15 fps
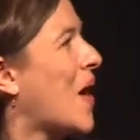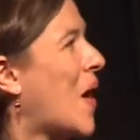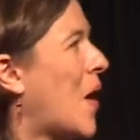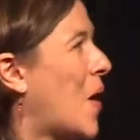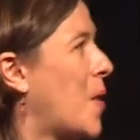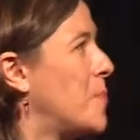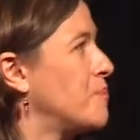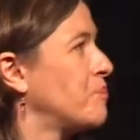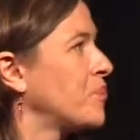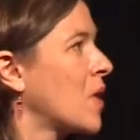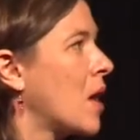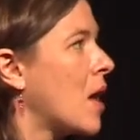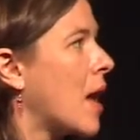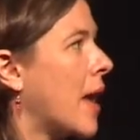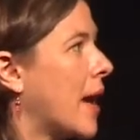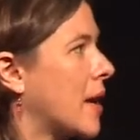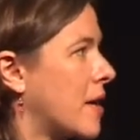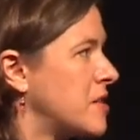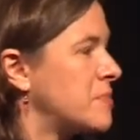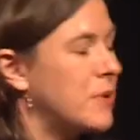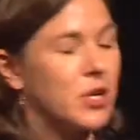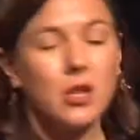And I
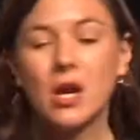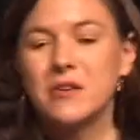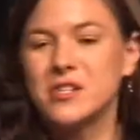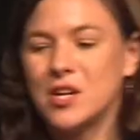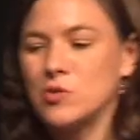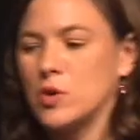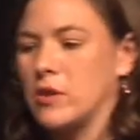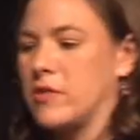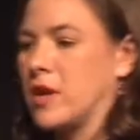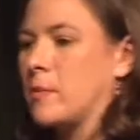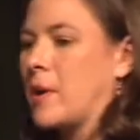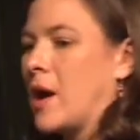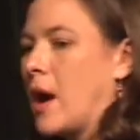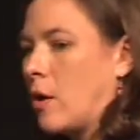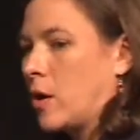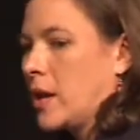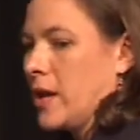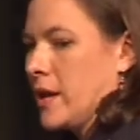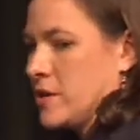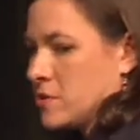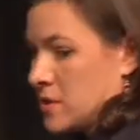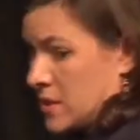spent a lot of time trying to think about how could I
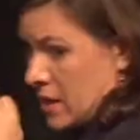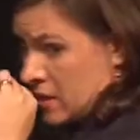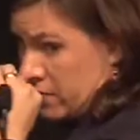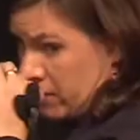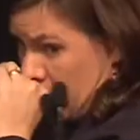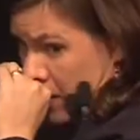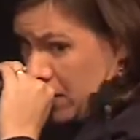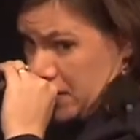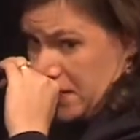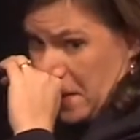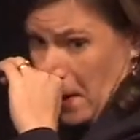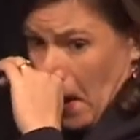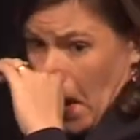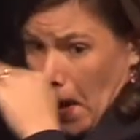exercise flies.